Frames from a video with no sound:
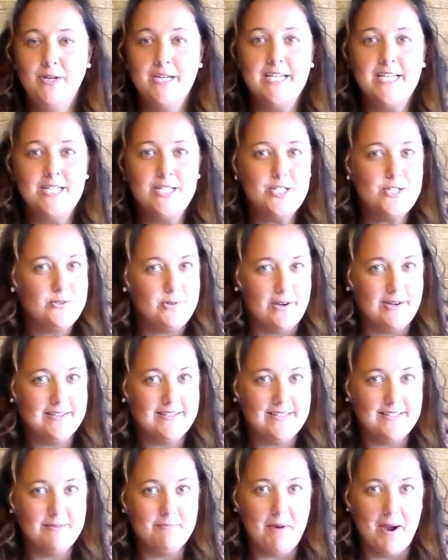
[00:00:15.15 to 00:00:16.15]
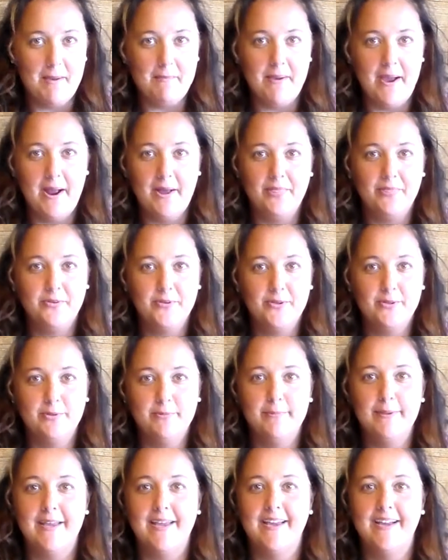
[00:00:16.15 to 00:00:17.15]
reconstructing my
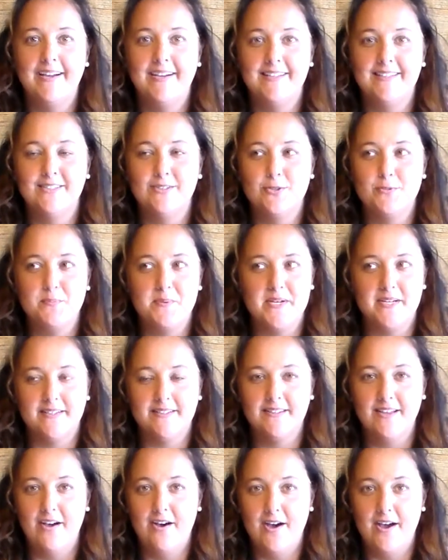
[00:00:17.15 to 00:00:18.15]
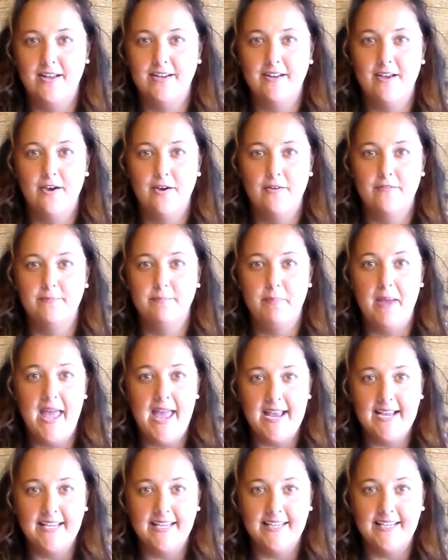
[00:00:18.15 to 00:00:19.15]
bathroom and there's been a lot of
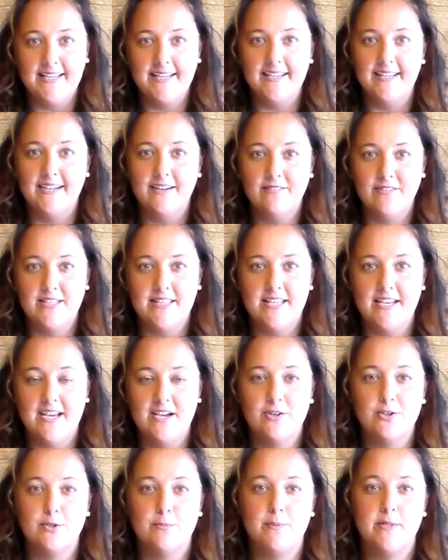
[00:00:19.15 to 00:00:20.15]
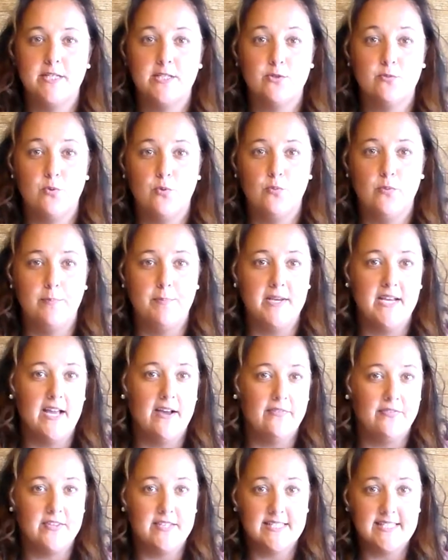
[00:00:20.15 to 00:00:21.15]
banging and everything else because we're
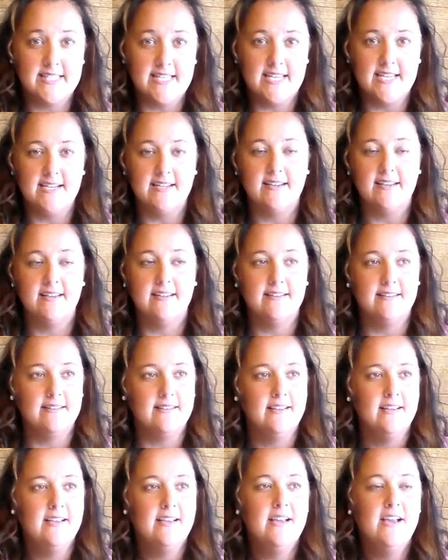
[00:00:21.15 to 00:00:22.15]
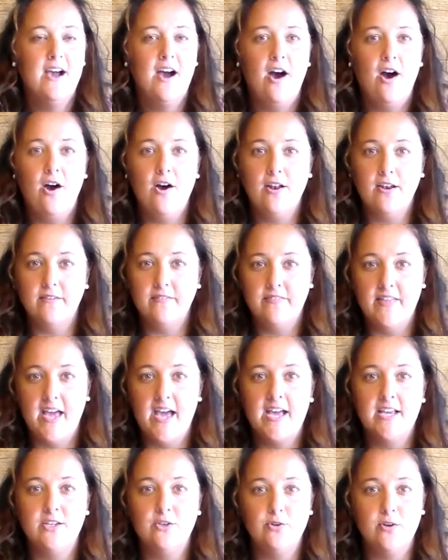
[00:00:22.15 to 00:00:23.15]
ripping out the sink and all of
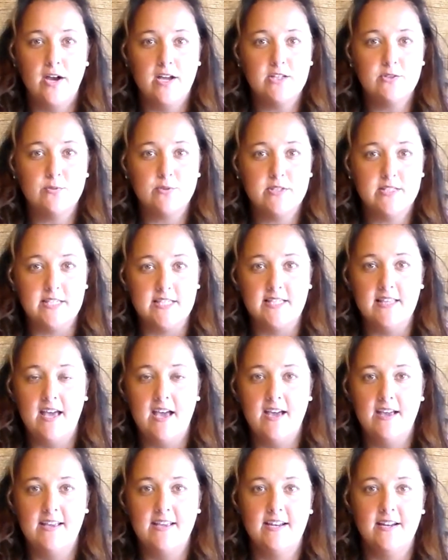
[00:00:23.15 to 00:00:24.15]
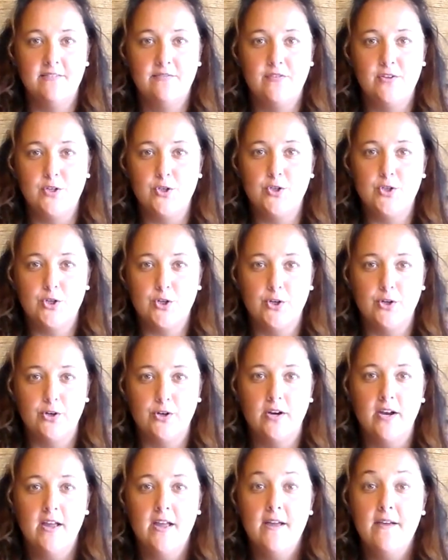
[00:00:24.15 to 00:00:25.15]
that. You guys will see that in a
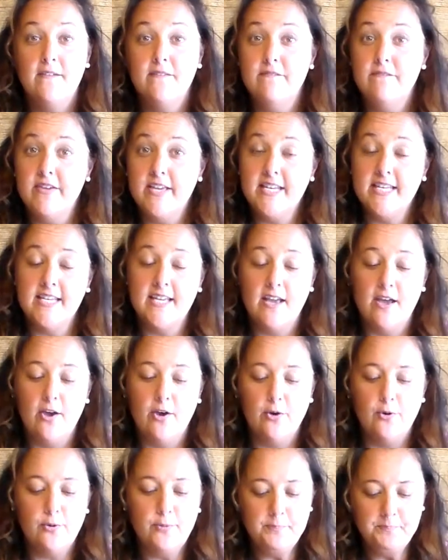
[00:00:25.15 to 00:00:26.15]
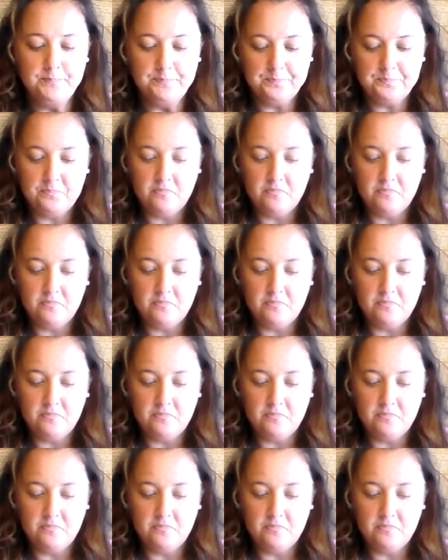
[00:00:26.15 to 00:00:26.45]
future video